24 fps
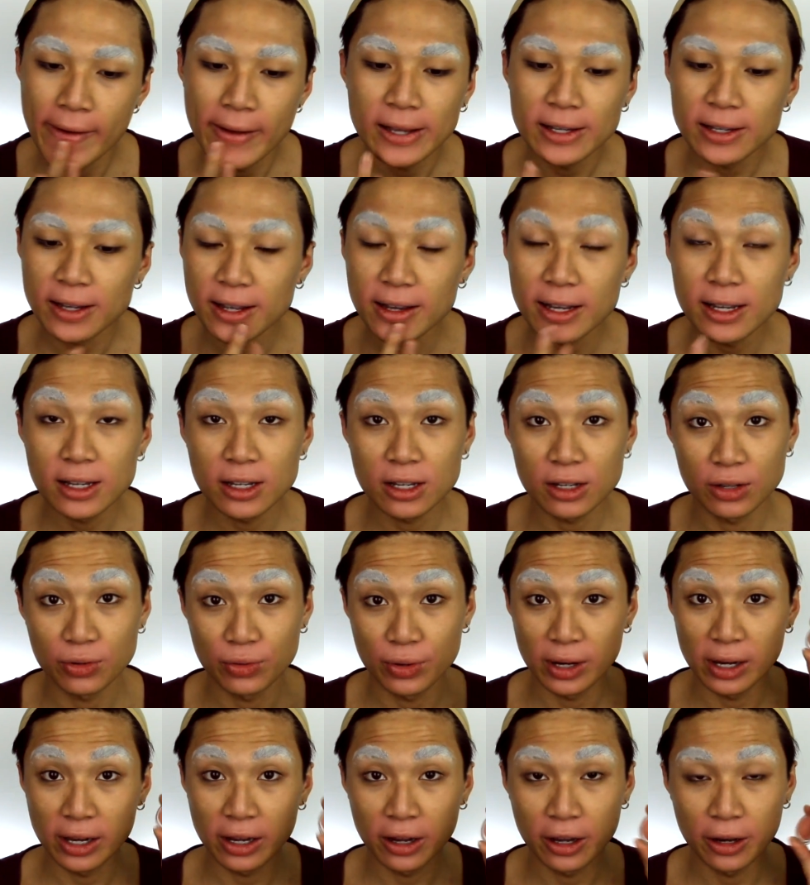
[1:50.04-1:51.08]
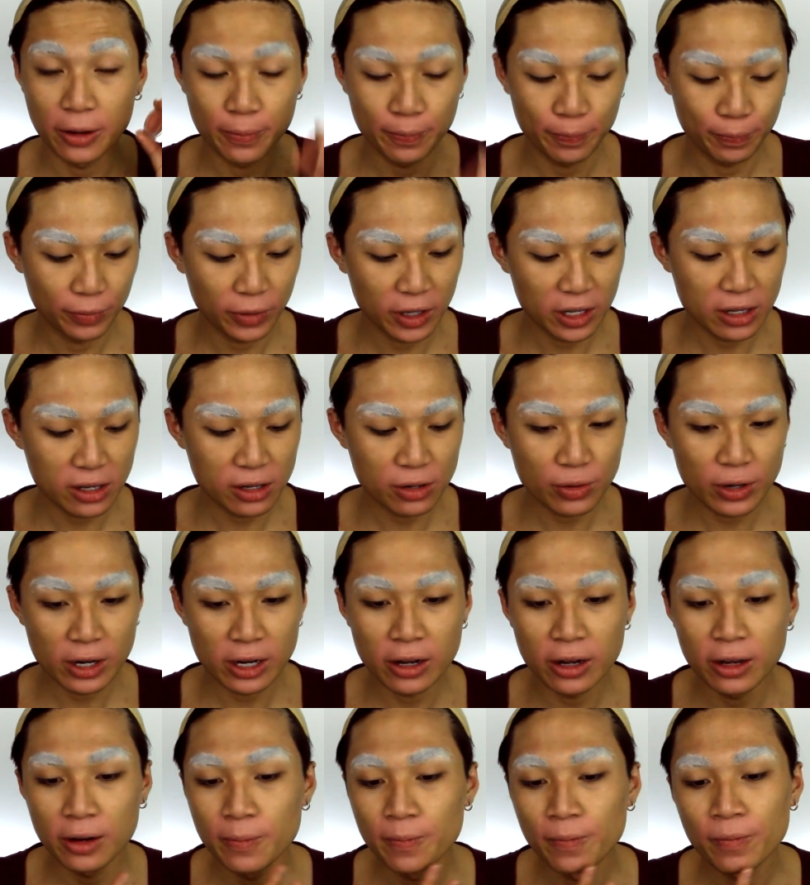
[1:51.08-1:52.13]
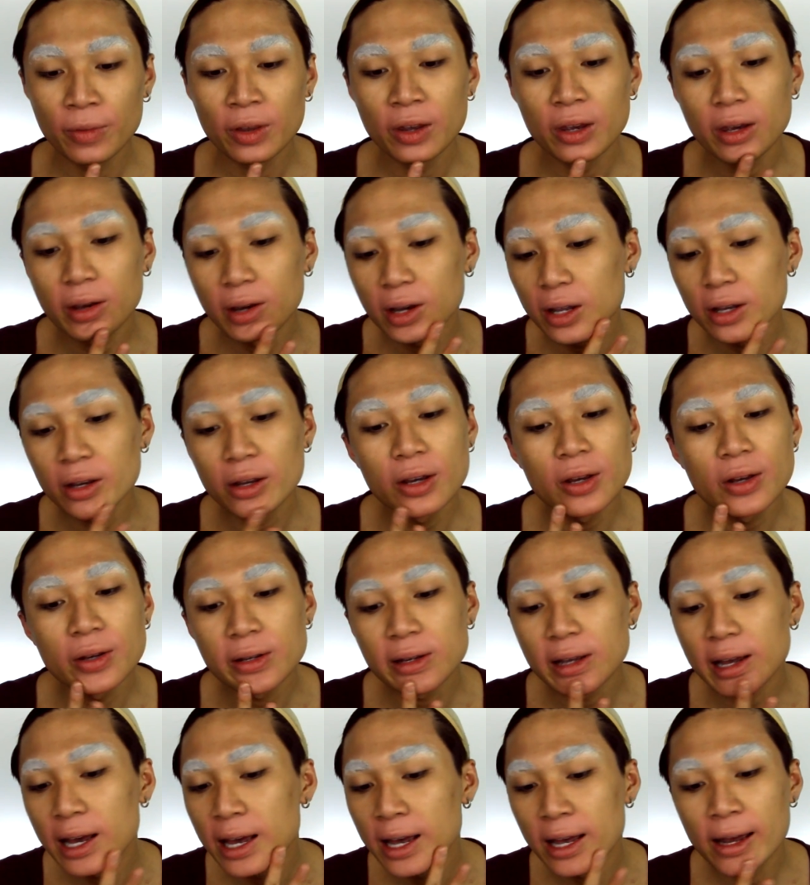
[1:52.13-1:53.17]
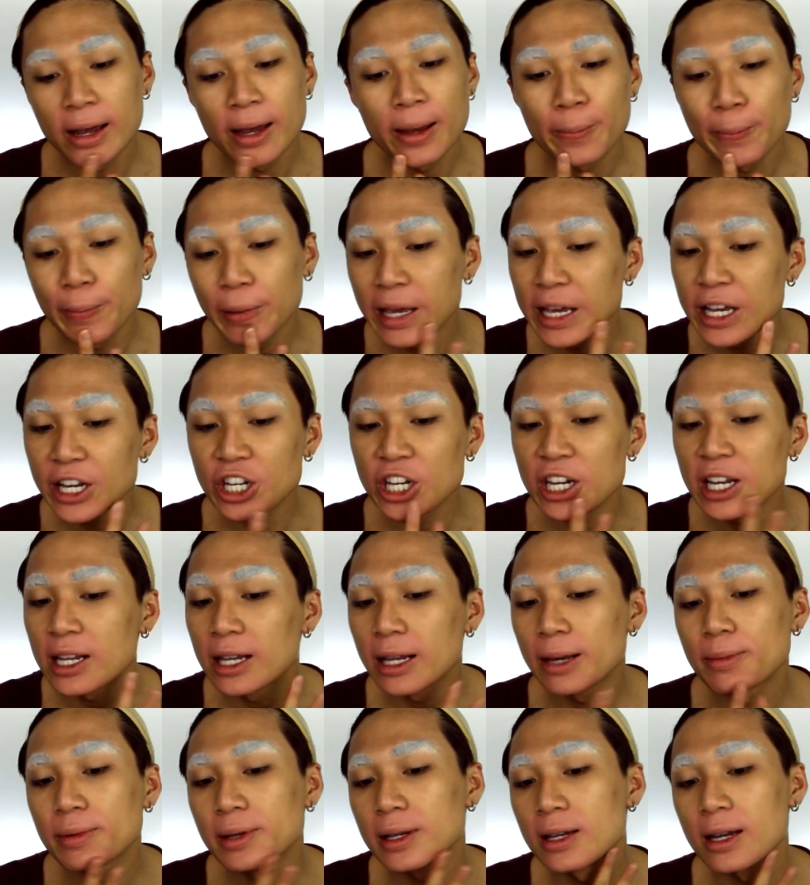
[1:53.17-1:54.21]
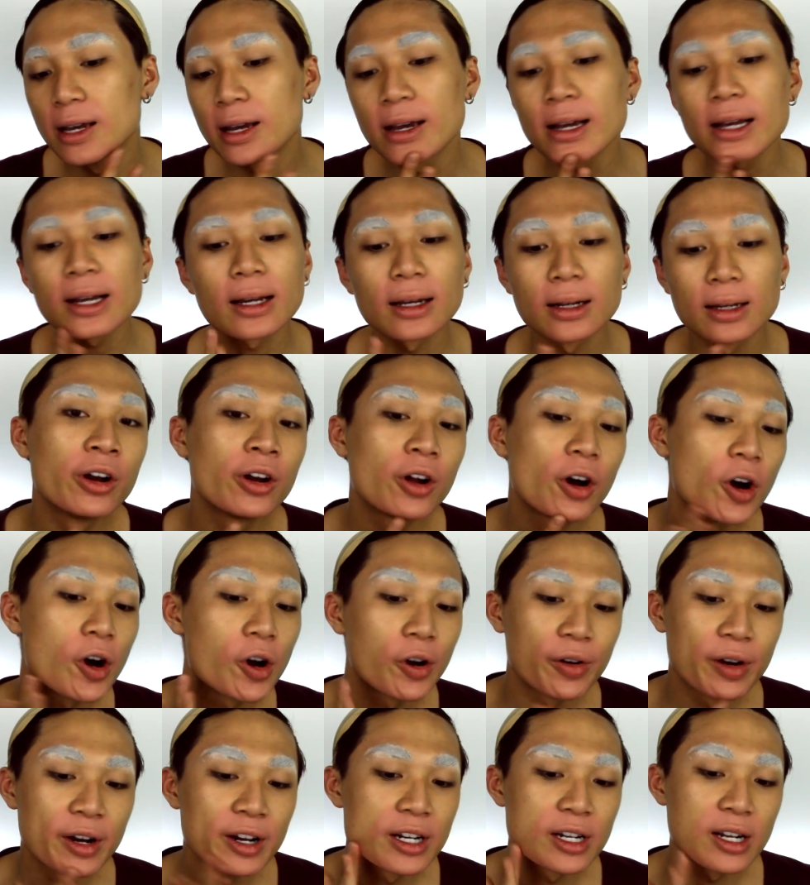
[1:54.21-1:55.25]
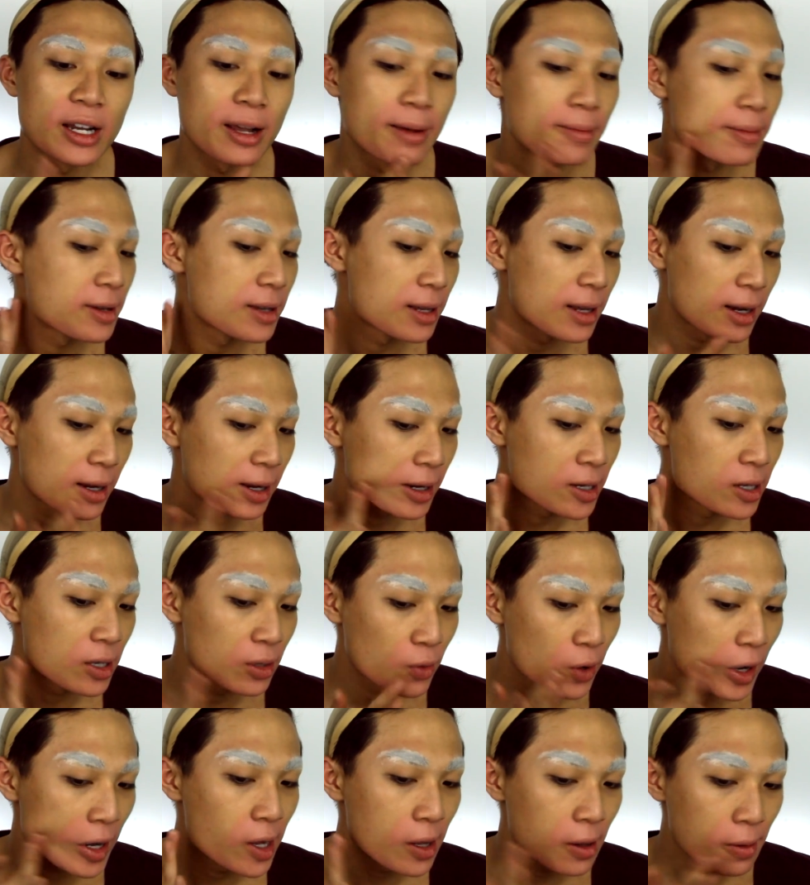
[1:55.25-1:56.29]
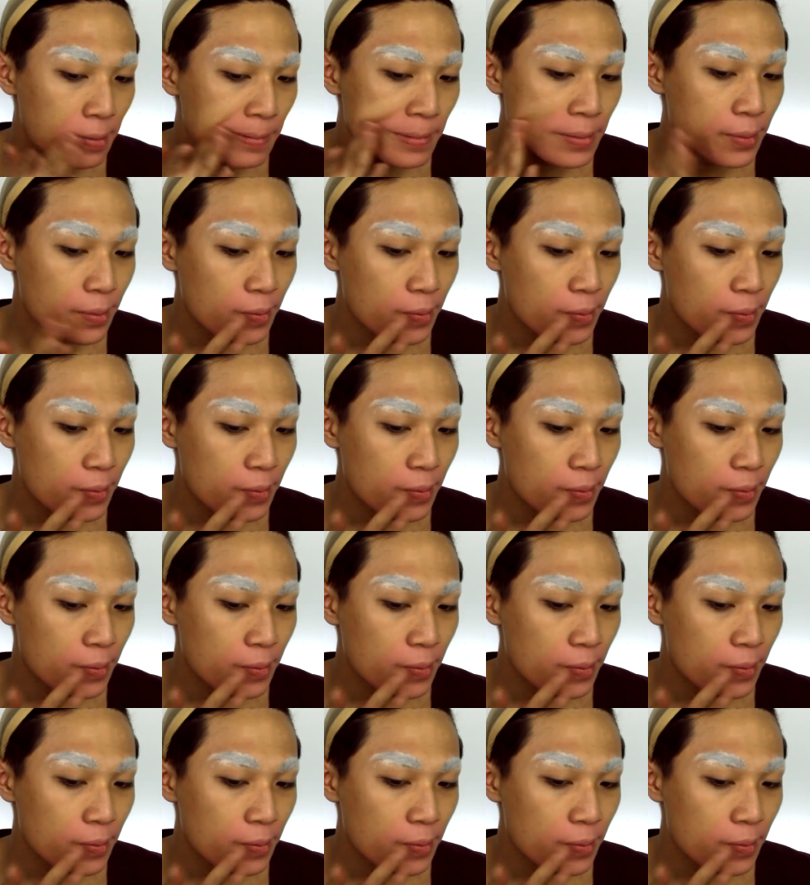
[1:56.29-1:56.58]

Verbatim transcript: So this is really good. This is really good. You can use a peachy lipstick, an orange lipstick as well.